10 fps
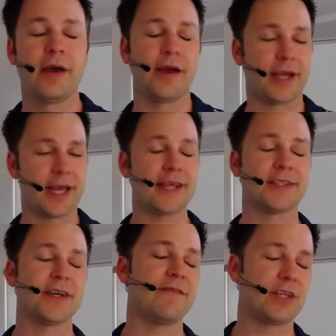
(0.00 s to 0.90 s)
Okay,
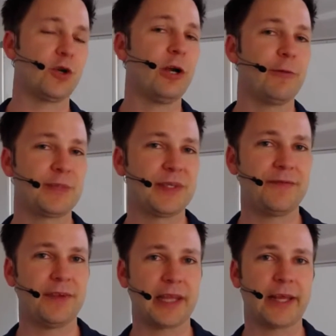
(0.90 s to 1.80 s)
so in Victoria, we
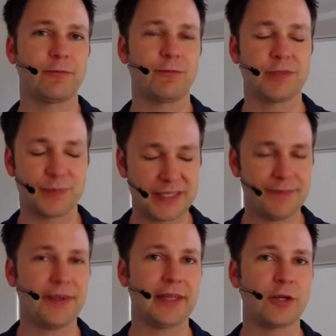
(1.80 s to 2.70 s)

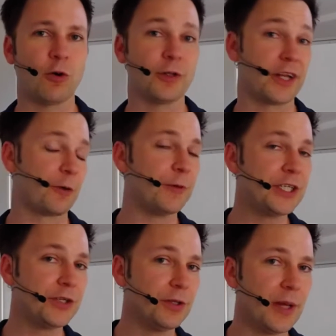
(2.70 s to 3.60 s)
specifically call it
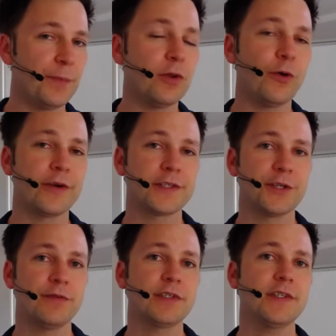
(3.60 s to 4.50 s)
original employer
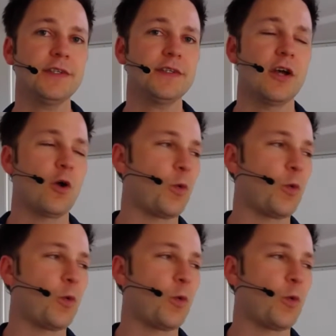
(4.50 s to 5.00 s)
services